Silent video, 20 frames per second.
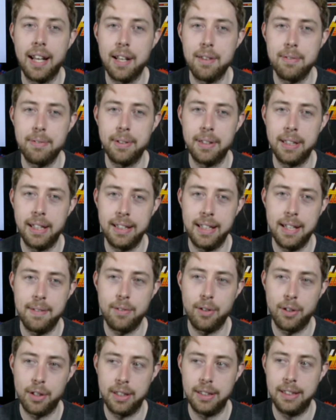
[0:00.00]
I feel like
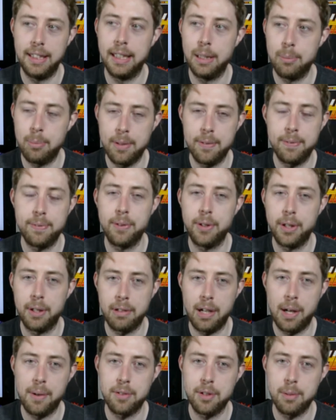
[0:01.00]
they've gone a little bit
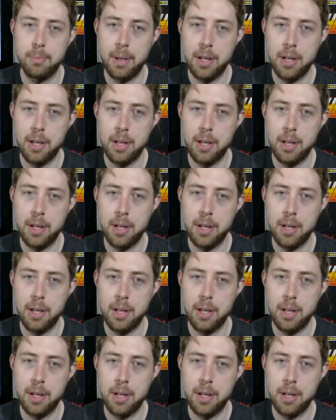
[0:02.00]
further out to